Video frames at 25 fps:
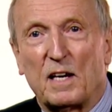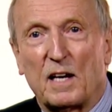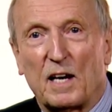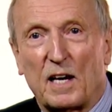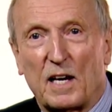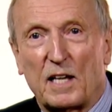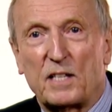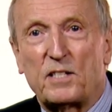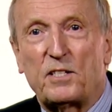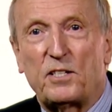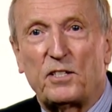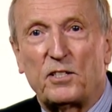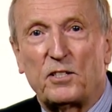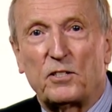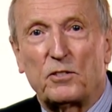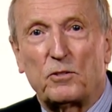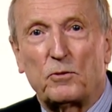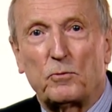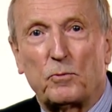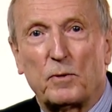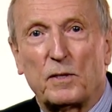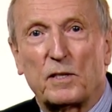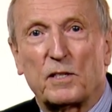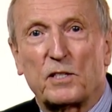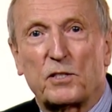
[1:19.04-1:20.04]

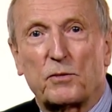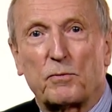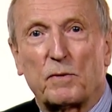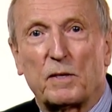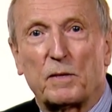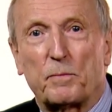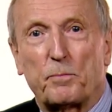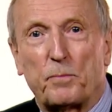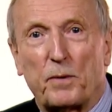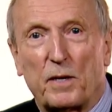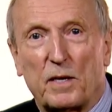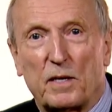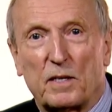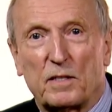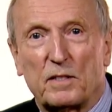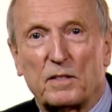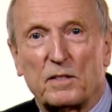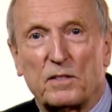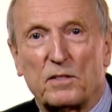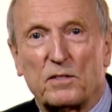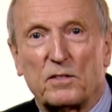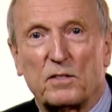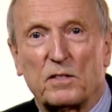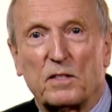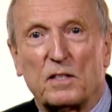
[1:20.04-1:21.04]
ITU works with
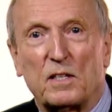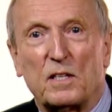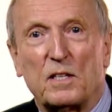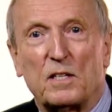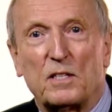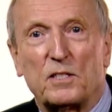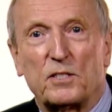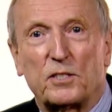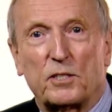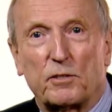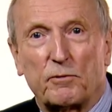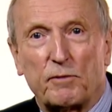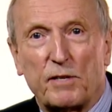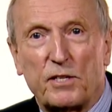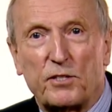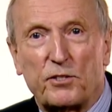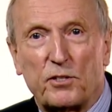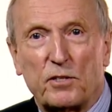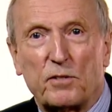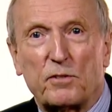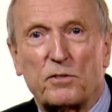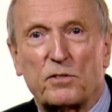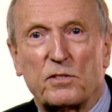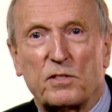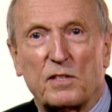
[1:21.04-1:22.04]
partners to
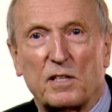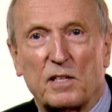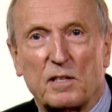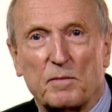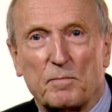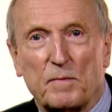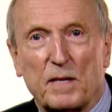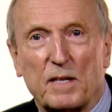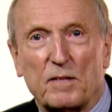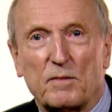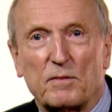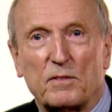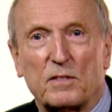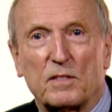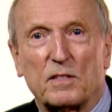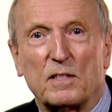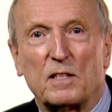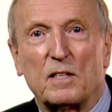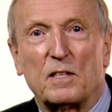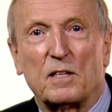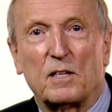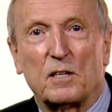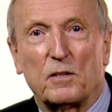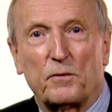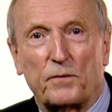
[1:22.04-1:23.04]
reduce the amount
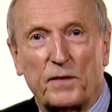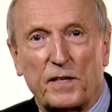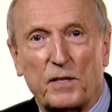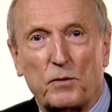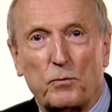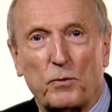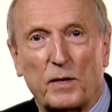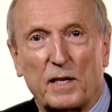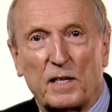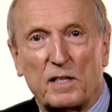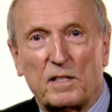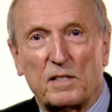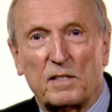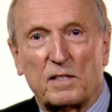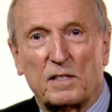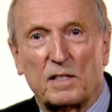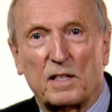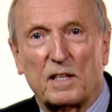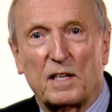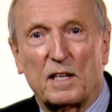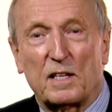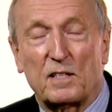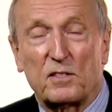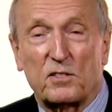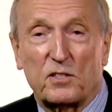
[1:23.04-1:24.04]
of e-waste
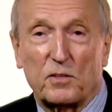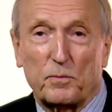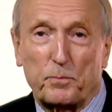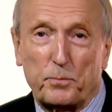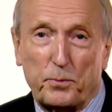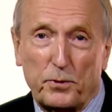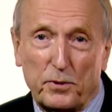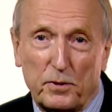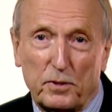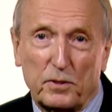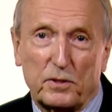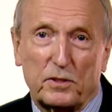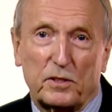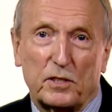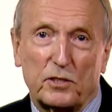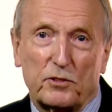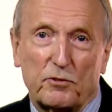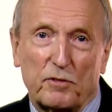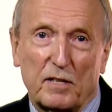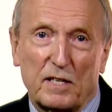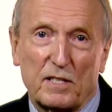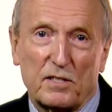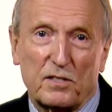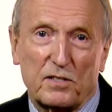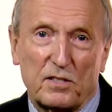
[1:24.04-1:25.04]
and support the
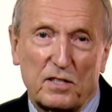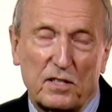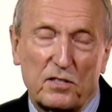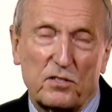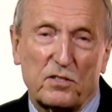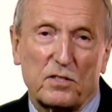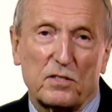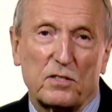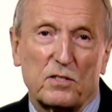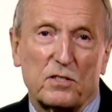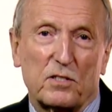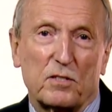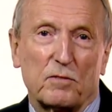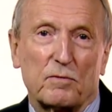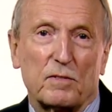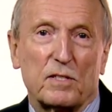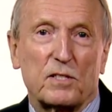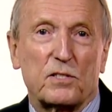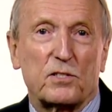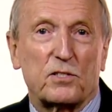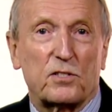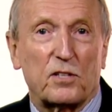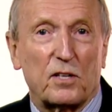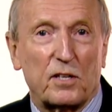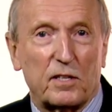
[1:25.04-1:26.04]
transition to
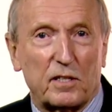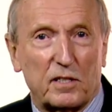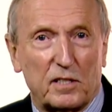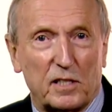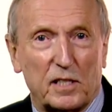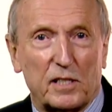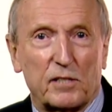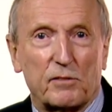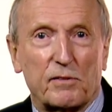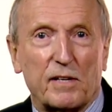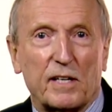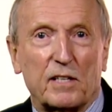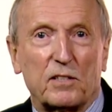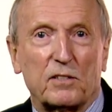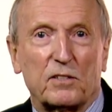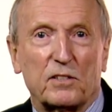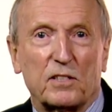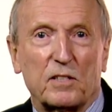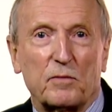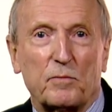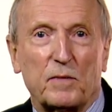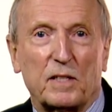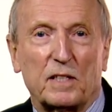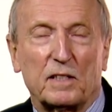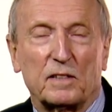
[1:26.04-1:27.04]
a circular
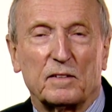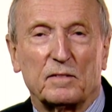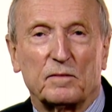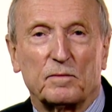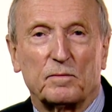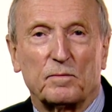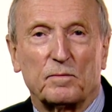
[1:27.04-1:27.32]
economy.